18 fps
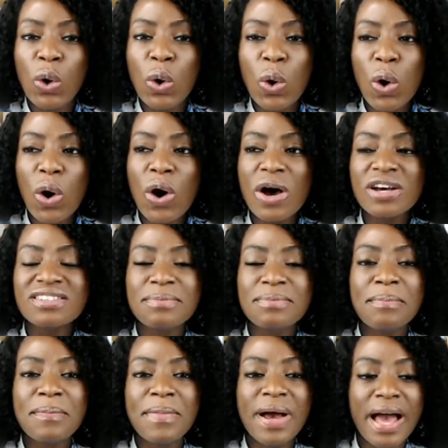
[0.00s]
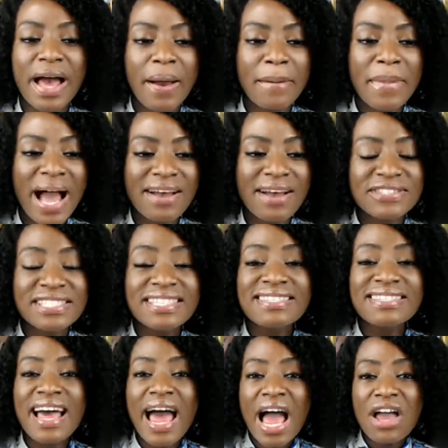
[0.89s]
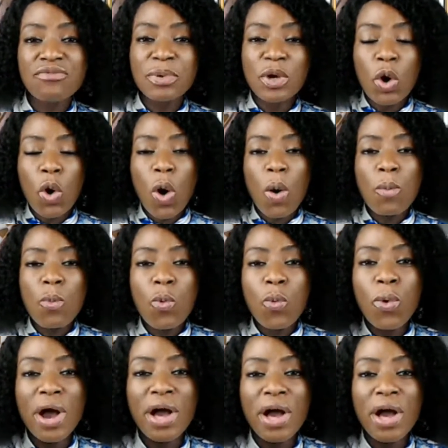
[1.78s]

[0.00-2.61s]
God, I've seen that I've become